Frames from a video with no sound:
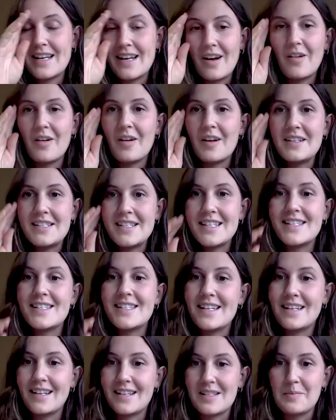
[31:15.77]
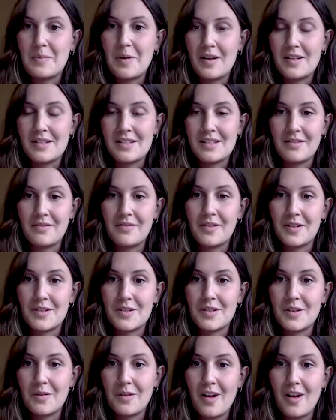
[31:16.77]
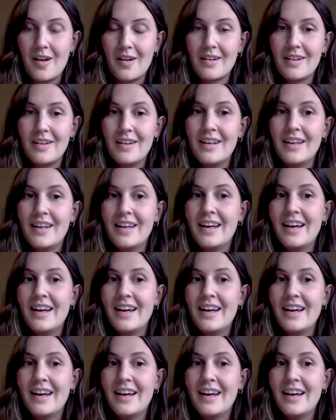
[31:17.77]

because I I did see it as a positive for so long.